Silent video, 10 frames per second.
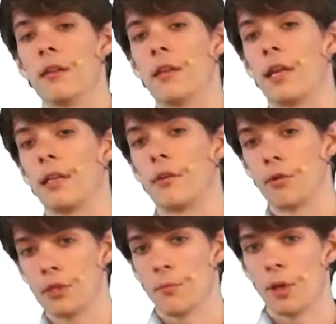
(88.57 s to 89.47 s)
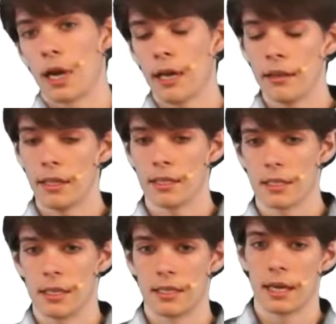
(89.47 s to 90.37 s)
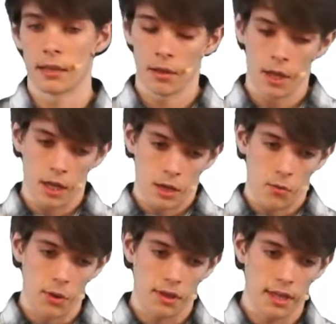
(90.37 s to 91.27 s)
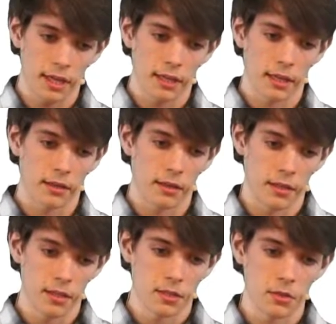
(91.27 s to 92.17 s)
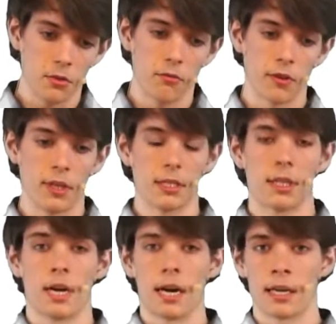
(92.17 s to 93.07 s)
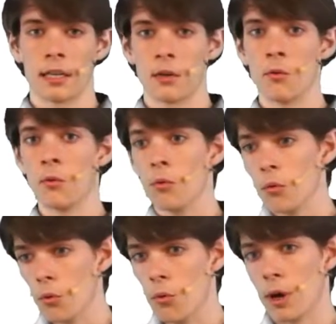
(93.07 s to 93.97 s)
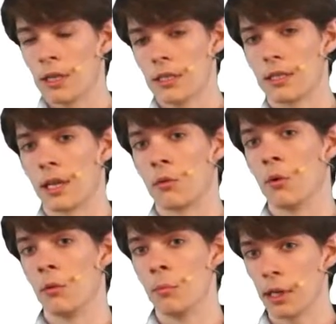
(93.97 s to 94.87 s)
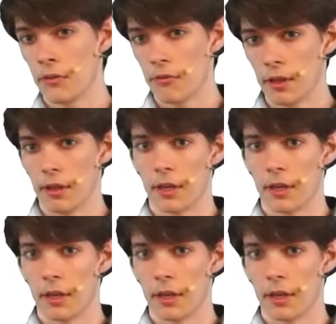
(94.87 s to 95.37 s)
The reason behind this is that we think that these two fields are the ones that will benefit